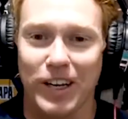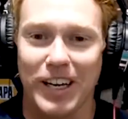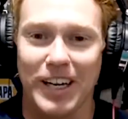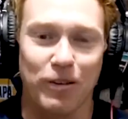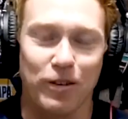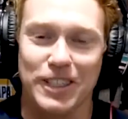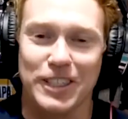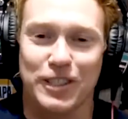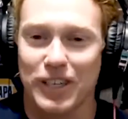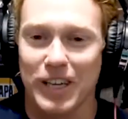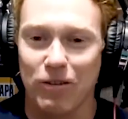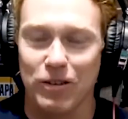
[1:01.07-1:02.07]
Like it
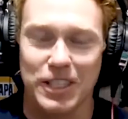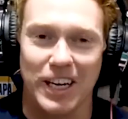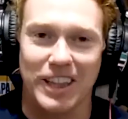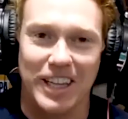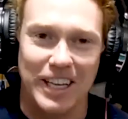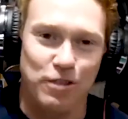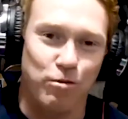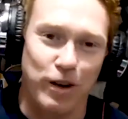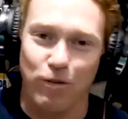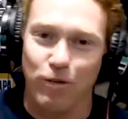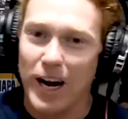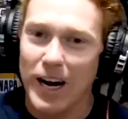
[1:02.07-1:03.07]
was like things
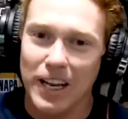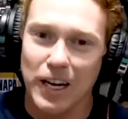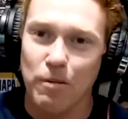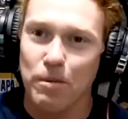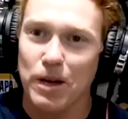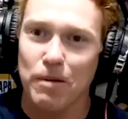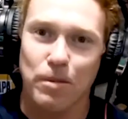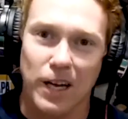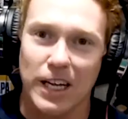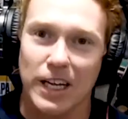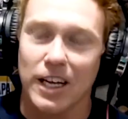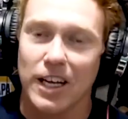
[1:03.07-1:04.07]
went right a little bit, but
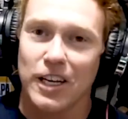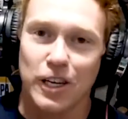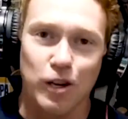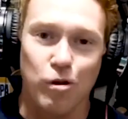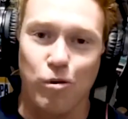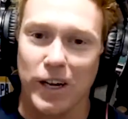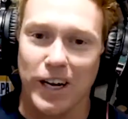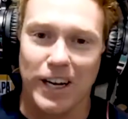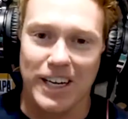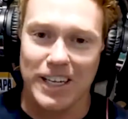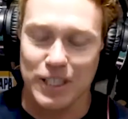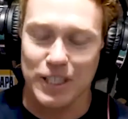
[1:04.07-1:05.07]
like, you knew when he got in
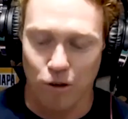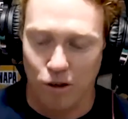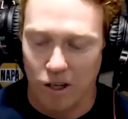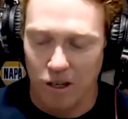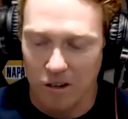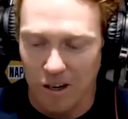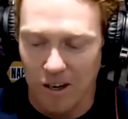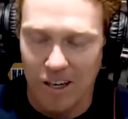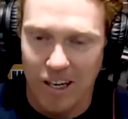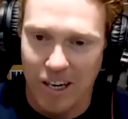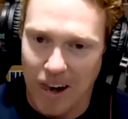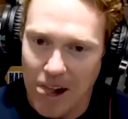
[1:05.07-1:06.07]
that Silver Crown car,
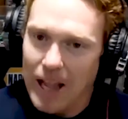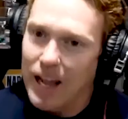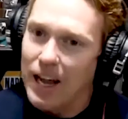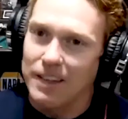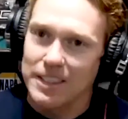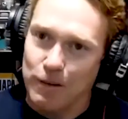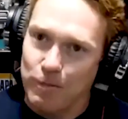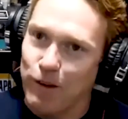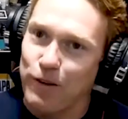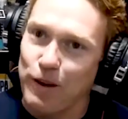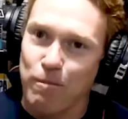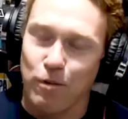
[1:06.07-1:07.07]
like, I was like, man,
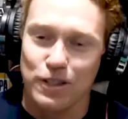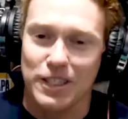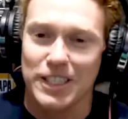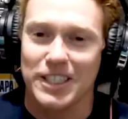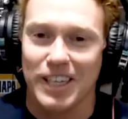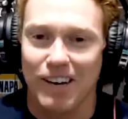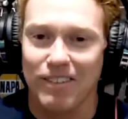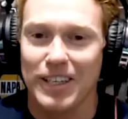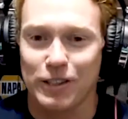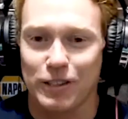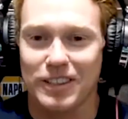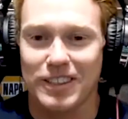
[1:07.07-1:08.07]
if he pulls this off,
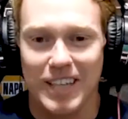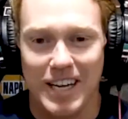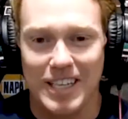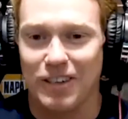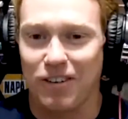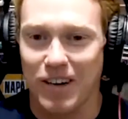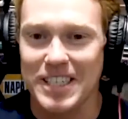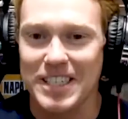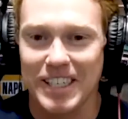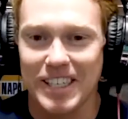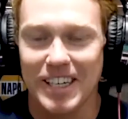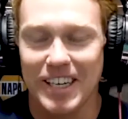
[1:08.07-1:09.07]
that's
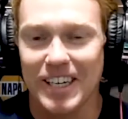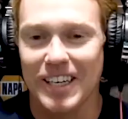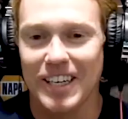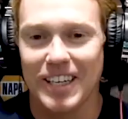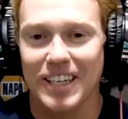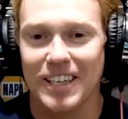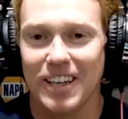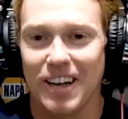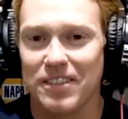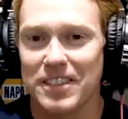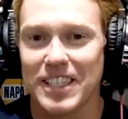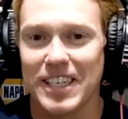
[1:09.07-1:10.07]
crazy. And
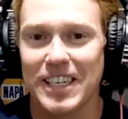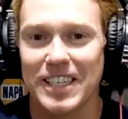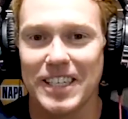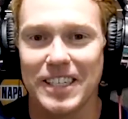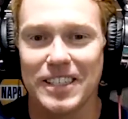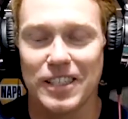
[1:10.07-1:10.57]
obviously he did.